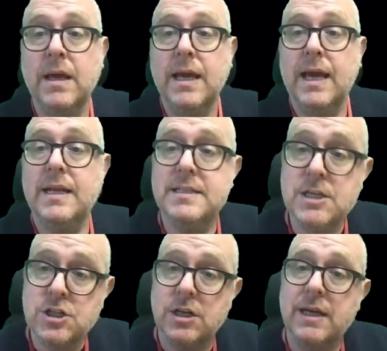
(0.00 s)
In
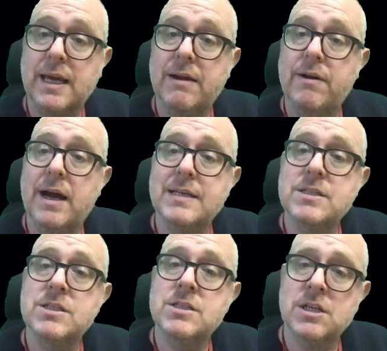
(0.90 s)
addition, Akira has
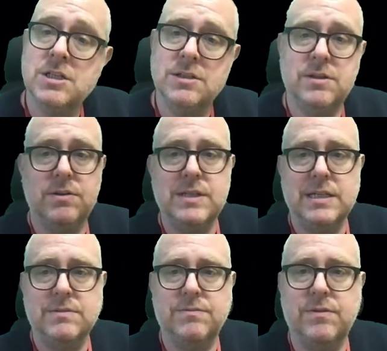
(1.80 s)
such
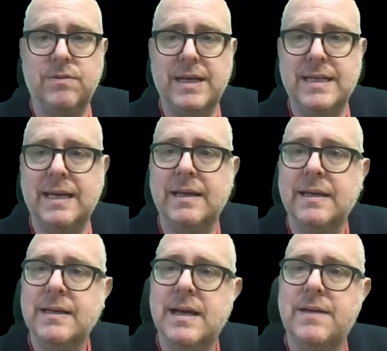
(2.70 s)
enthusiasm for reading
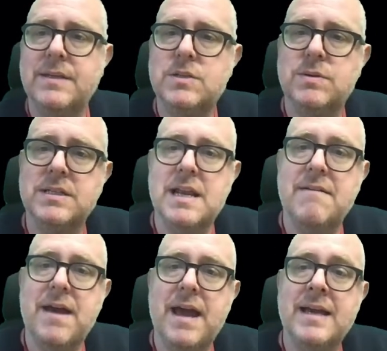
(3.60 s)
and this was
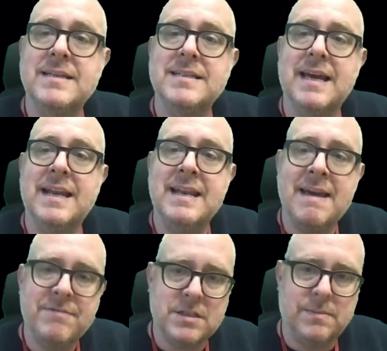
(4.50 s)
in, has
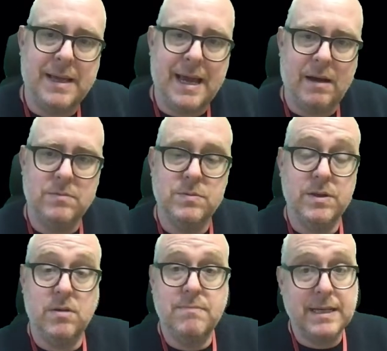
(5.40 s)
inevitably helped with
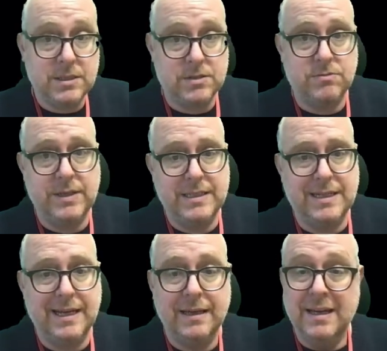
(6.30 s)
her maths
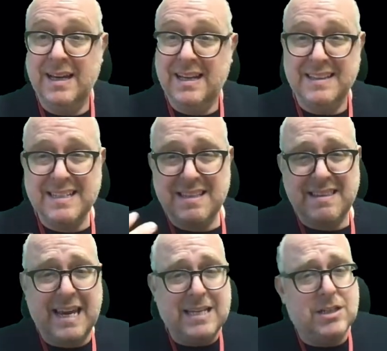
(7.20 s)
reasoning. That's the
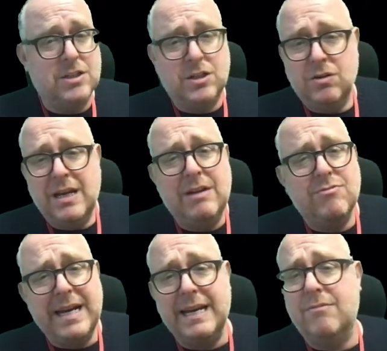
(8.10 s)
thing is, is you need
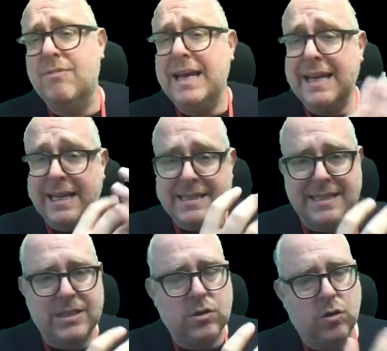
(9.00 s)
reading. Reading is
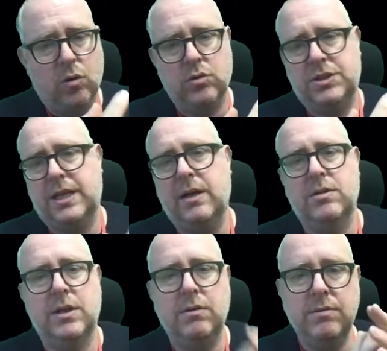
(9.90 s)
this core skill
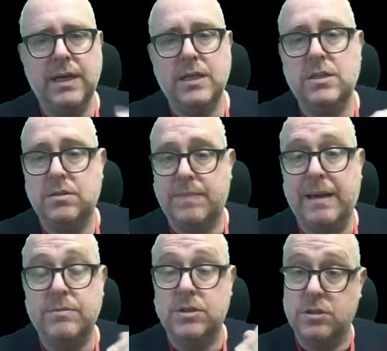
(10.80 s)
that you need to be
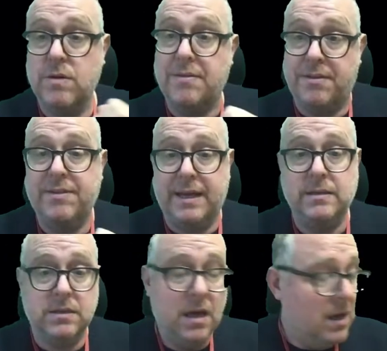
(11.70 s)
able to do other
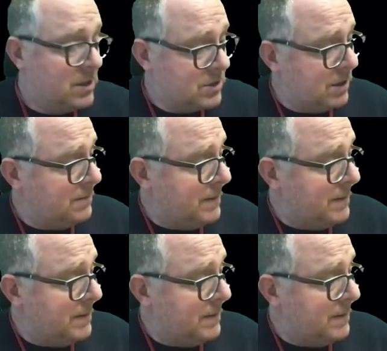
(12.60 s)
things. So